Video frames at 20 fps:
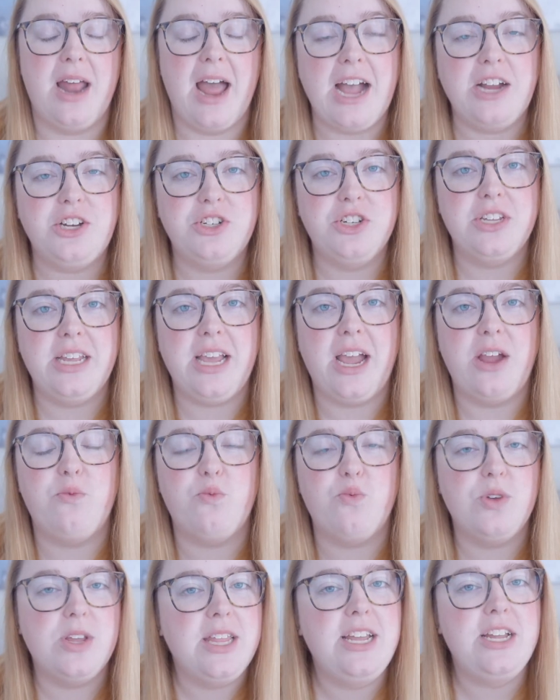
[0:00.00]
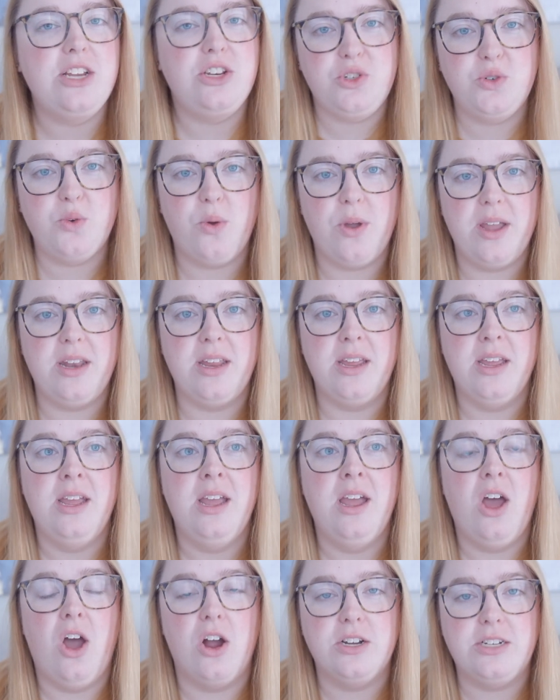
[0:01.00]
actually I really enjoyed
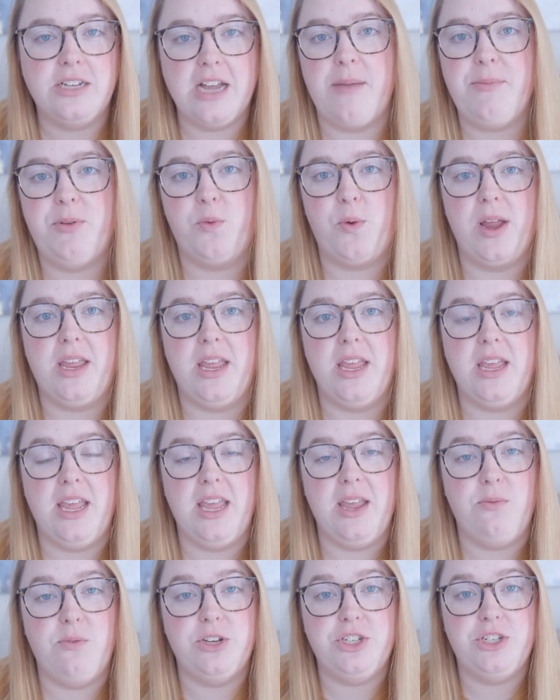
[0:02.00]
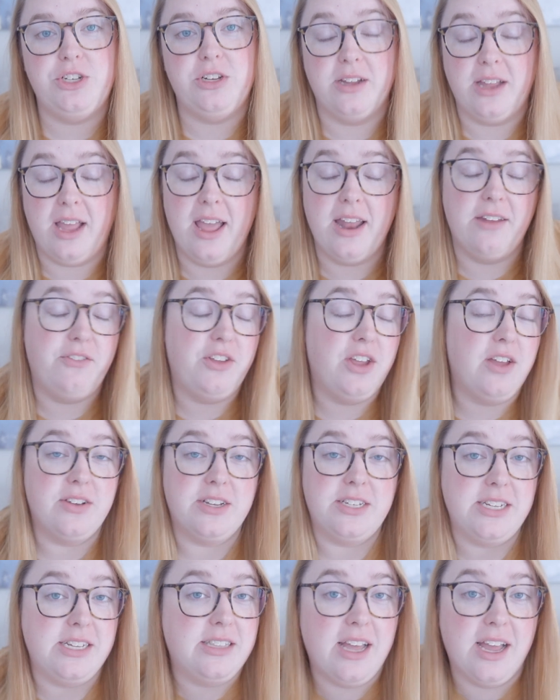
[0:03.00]
our time in Waikiki, which again, if you haven't
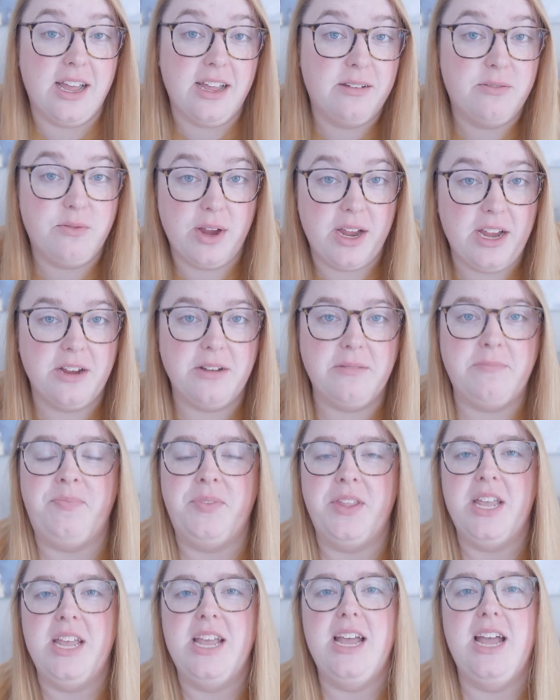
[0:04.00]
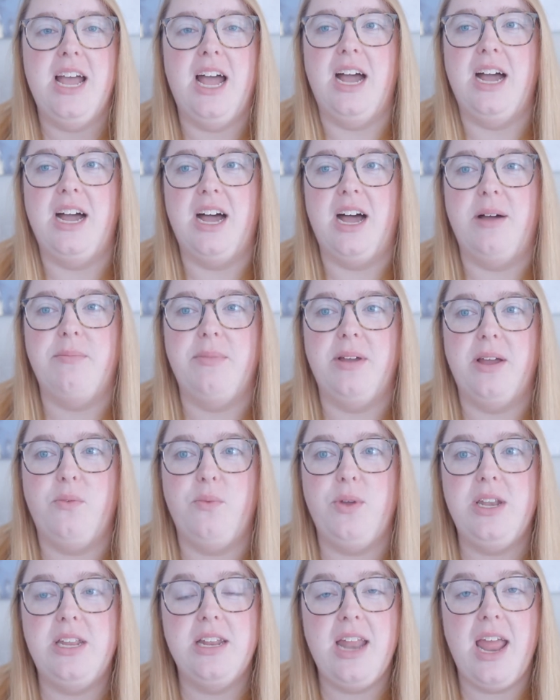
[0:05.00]
seen that, right here.
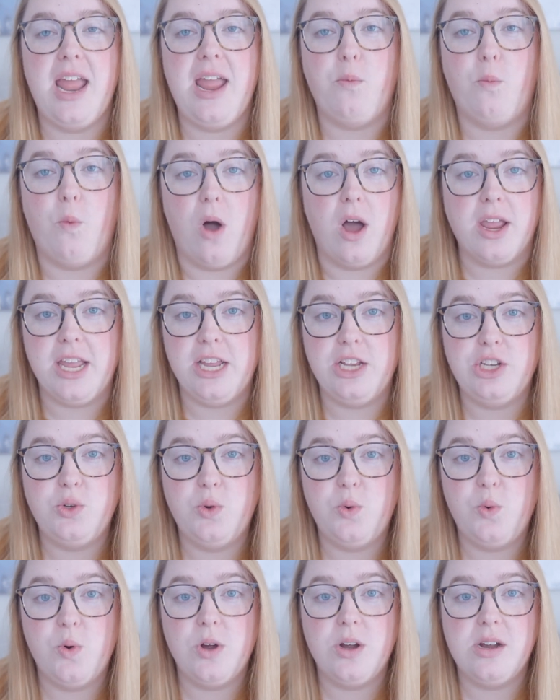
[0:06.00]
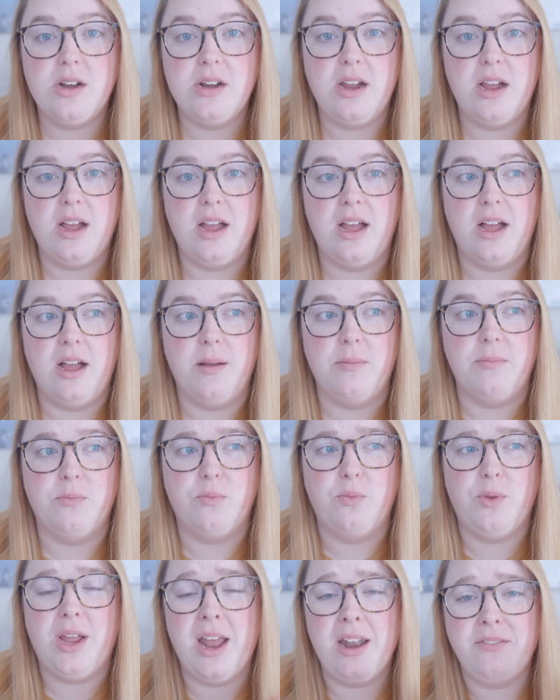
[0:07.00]
We did a walking tour.
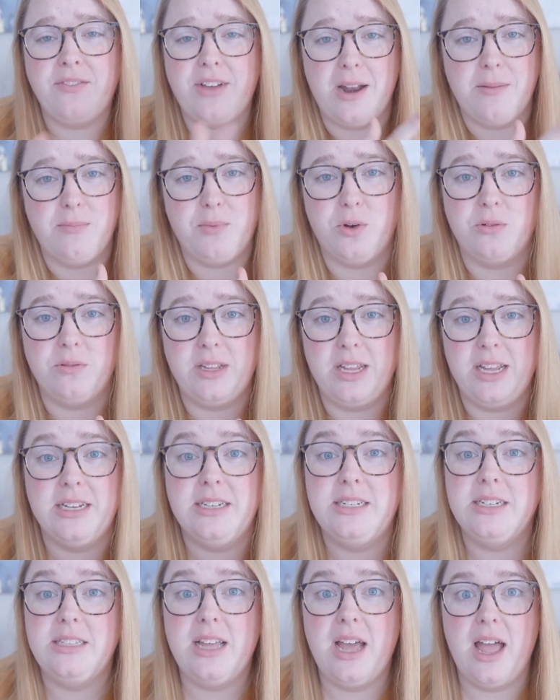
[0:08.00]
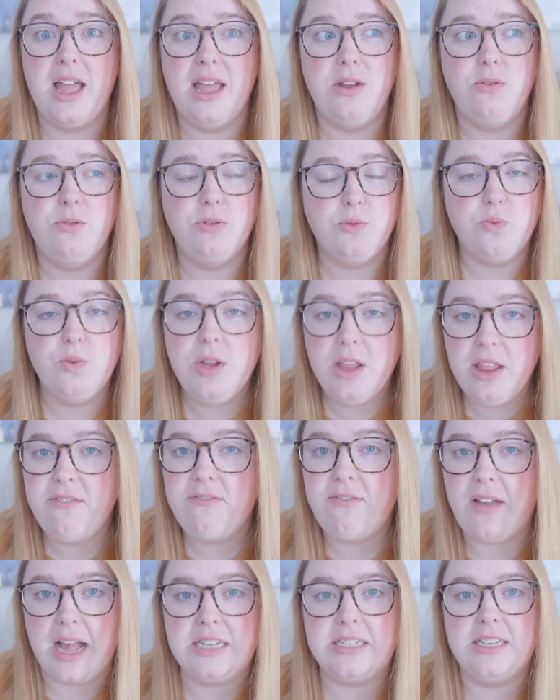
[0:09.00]
We kind of got up early and did that, and it was really
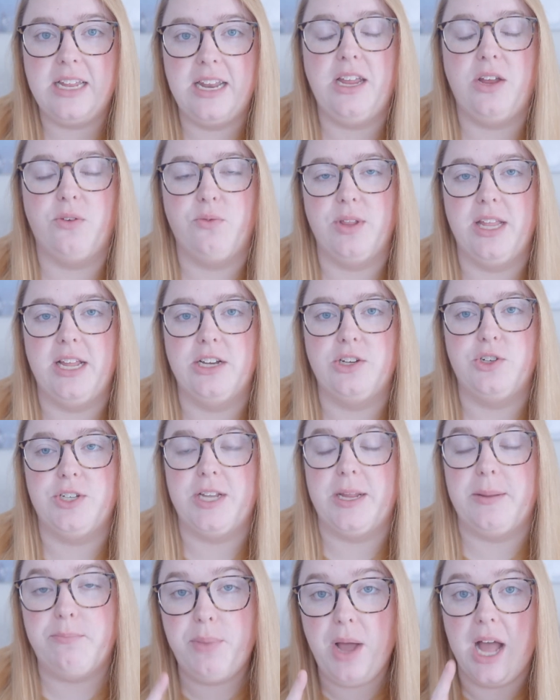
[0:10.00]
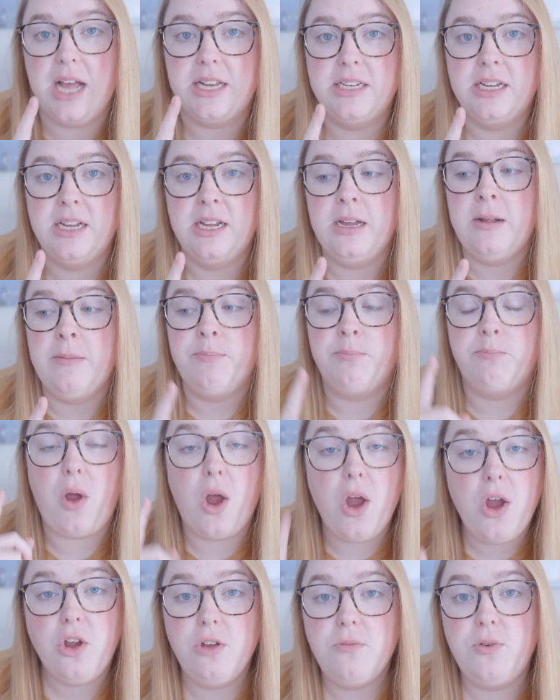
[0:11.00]
fascinating and really interesting. But
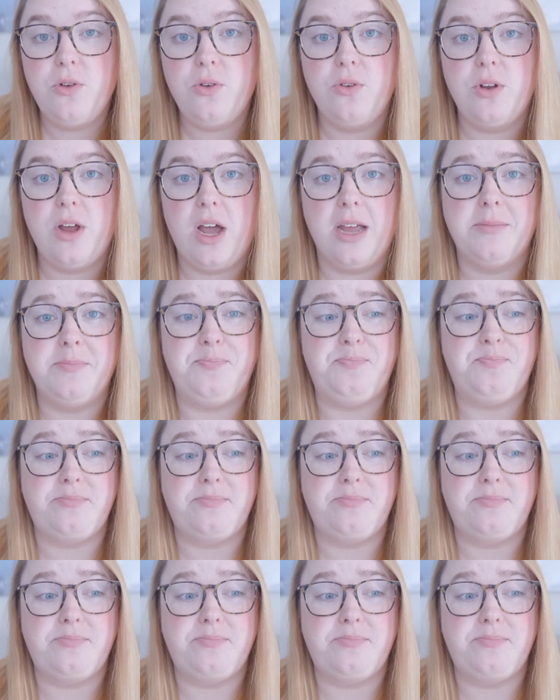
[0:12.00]
Marukuma Udon